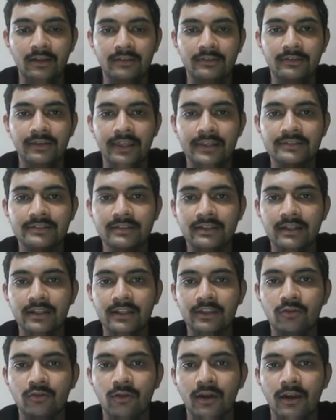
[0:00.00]

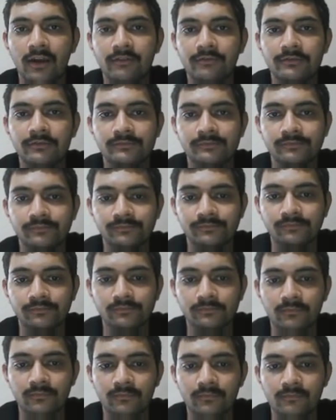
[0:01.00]
Nextly, you have
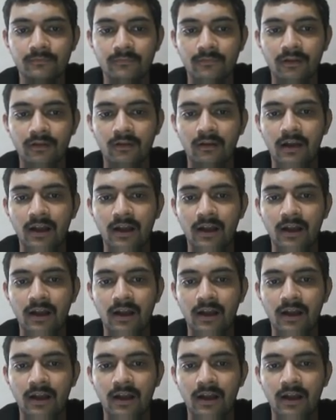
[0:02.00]
a